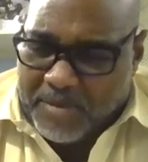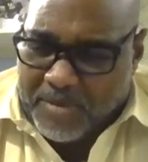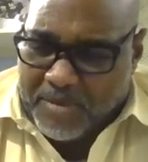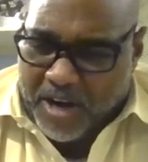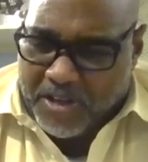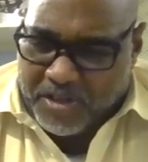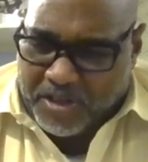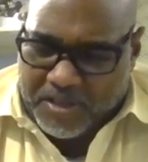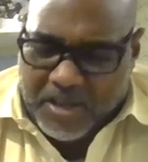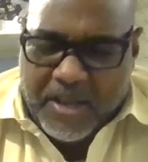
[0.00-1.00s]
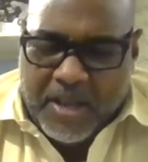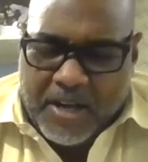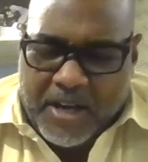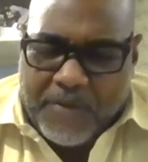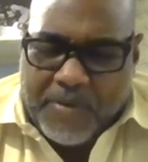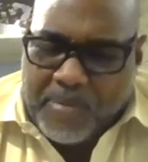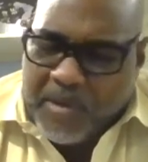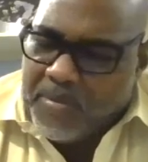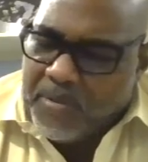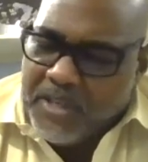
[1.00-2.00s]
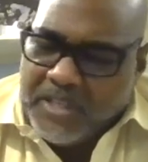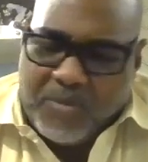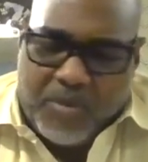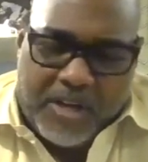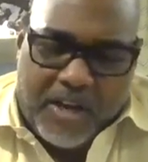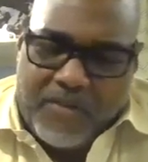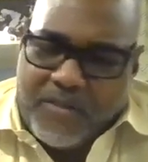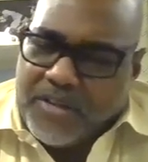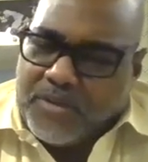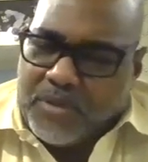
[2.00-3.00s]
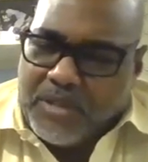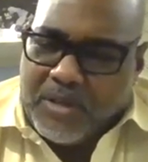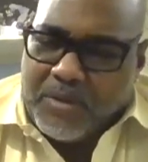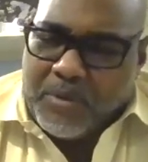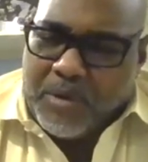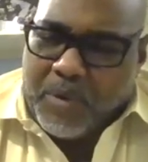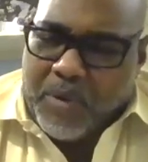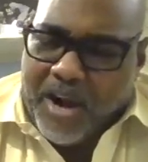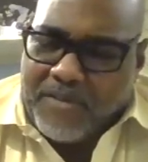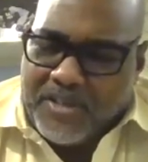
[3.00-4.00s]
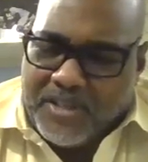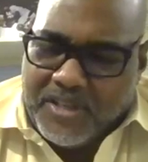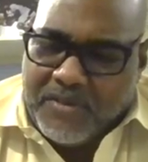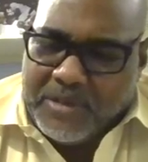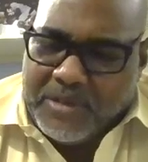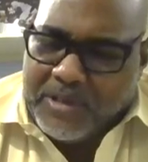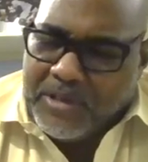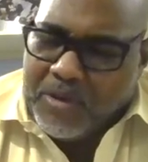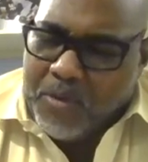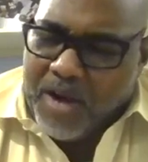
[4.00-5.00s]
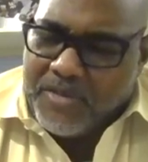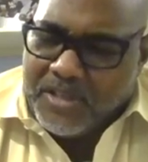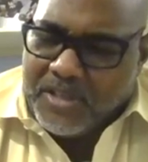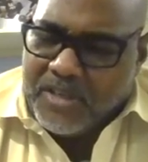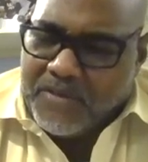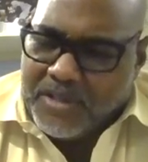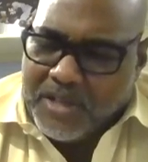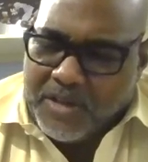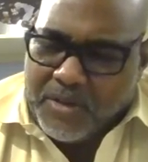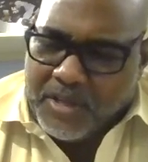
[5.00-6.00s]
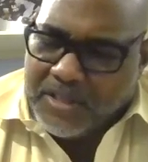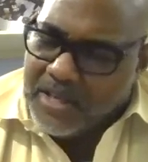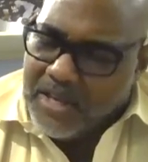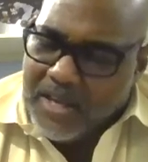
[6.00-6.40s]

I mean, Roger could cover people. He's in with coverage with the wide receiver, you know, wide receivers and other things.